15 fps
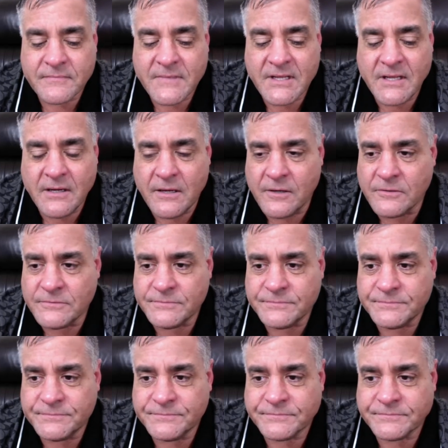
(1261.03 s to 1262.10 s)
you know
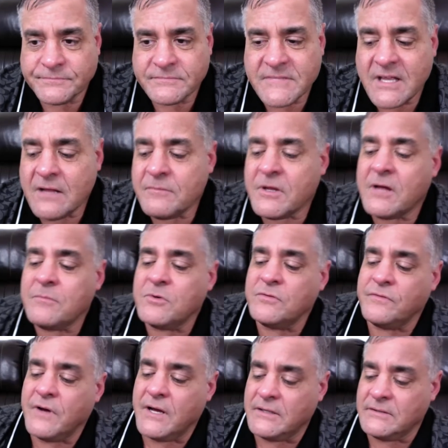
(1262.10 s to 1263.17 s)
i'll, I'll
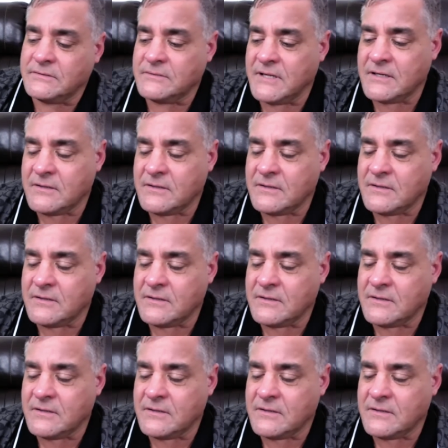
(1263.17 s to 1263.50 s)
move on i